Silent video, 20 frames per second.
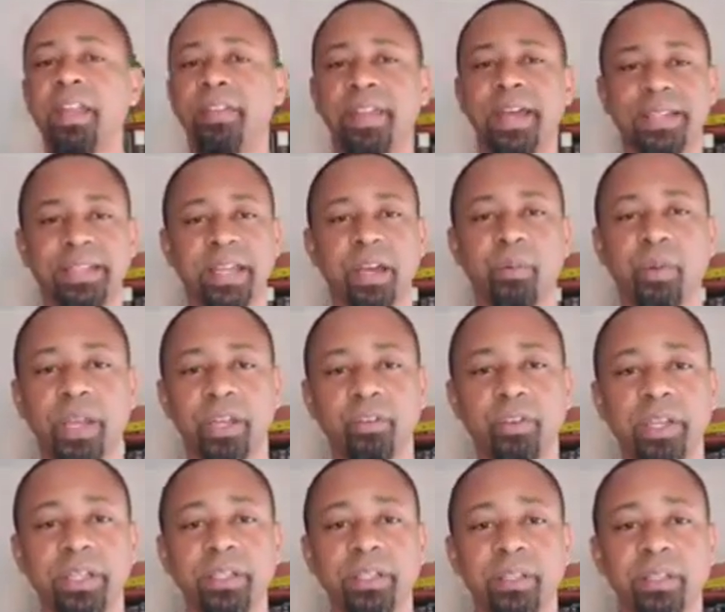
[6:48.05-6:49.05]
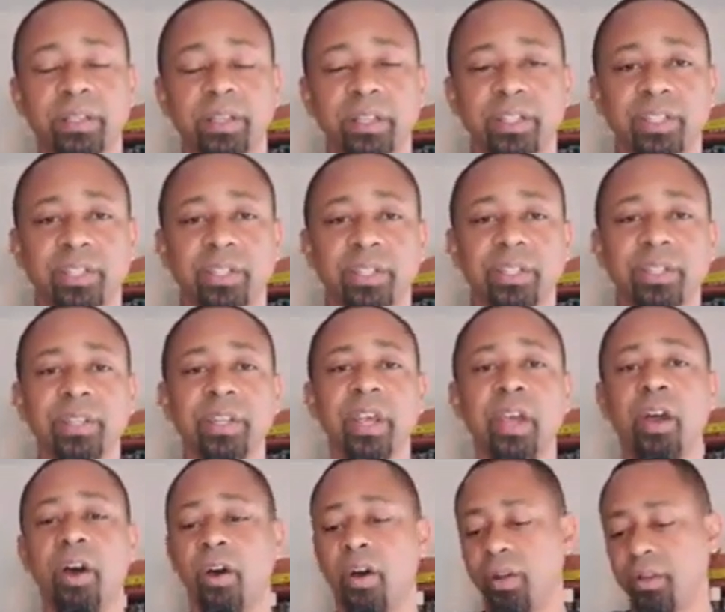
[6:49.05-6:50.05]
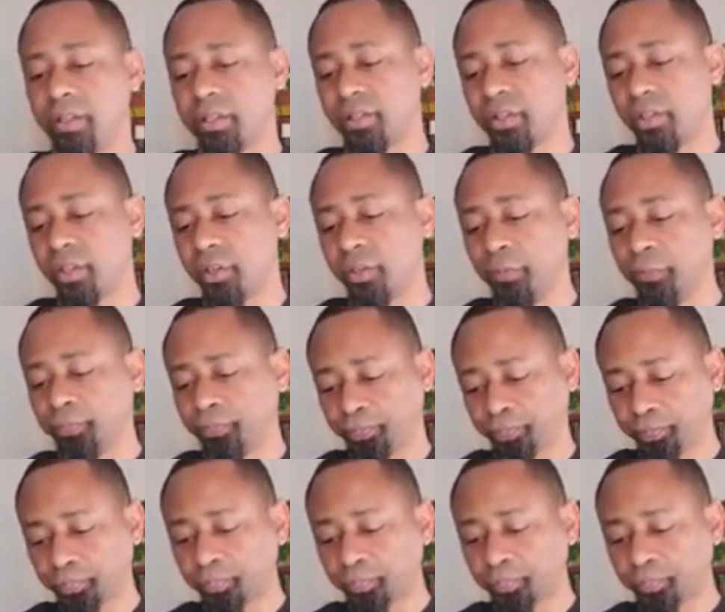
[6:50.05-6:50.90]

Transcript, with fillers: That's how I grade discussions. Also,